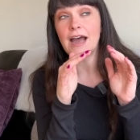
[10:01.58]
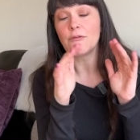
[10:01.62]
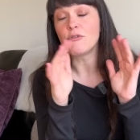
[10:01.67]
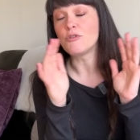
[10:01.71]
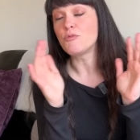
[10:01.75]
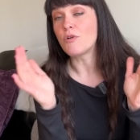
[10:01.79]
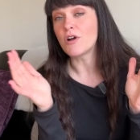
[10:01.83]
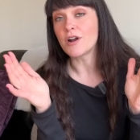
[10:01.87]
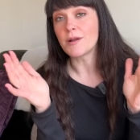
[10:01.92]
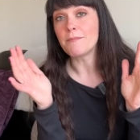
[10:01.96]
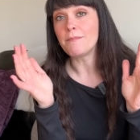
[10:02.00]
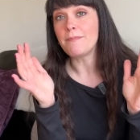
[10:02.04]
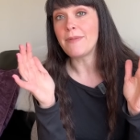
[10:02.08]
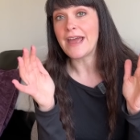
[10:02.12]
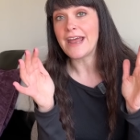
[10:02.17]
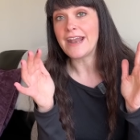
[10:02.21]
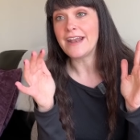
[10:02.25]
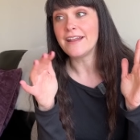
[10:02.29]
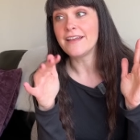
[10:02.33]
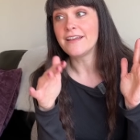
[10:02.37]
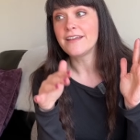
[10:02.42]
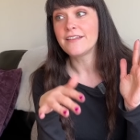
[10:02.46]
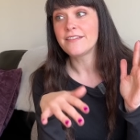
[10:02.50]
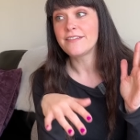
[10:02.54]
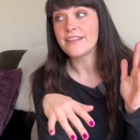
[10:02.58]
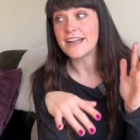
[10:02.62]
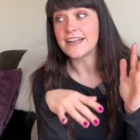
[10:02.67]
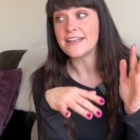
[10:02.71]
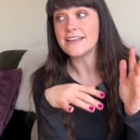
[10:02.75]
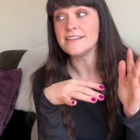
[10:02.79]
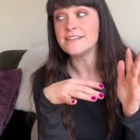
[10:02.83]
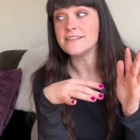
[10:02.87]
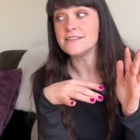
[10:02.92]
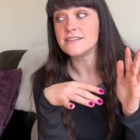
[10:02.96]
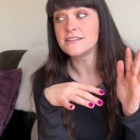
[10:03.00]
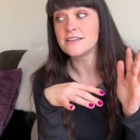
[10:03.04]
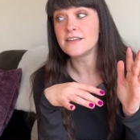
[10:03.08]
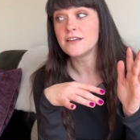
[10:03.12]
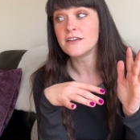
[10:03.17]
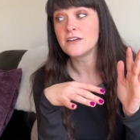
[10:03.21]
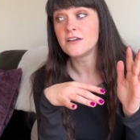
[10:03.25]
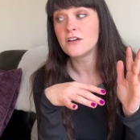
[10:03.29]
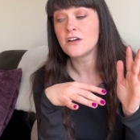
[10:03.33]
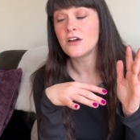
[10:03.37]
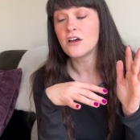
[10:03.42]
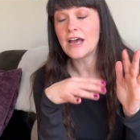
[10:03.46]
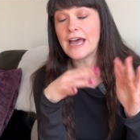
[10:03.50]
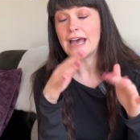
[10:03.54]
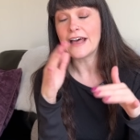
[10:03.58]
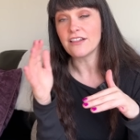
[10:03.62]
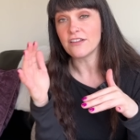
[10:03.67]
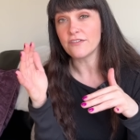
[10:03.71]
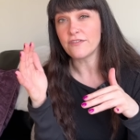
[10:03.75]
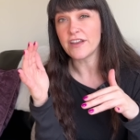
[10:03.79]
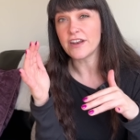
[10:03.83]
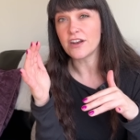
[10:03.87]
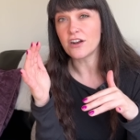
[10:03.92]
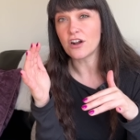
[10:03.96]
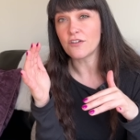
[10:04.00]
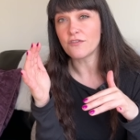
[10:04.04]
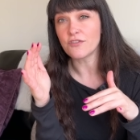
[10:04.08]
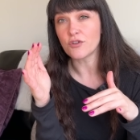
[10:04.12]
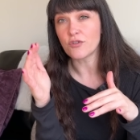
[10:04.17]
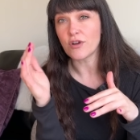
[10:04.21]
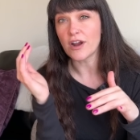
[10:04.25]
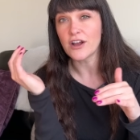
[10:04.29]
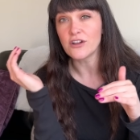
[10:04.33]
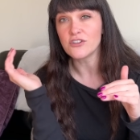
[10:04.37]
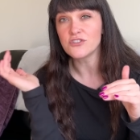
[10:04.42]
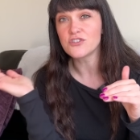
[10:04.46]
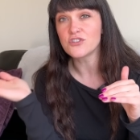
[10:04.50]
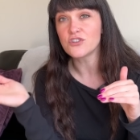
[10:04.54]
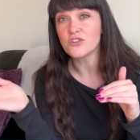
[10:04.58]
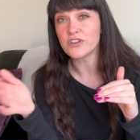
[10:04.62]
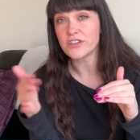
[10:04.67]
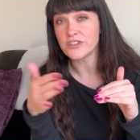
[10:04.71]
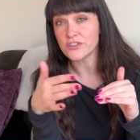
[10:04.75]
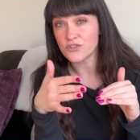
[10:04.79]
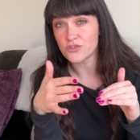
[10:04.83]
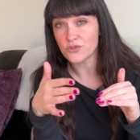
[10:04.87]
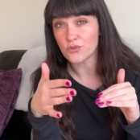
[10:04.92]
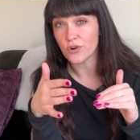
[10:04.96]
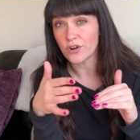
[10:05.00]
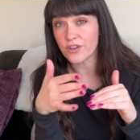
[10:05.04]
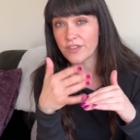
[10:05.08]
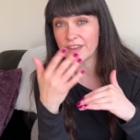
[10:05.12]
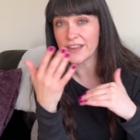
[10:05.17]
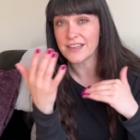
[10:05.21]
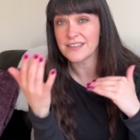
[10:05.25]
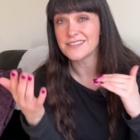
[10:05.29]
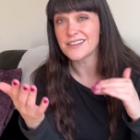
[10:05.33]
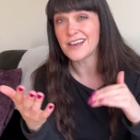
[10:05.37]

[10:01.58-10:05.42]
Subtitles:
would want a bed that is elevated off the ground so you can store things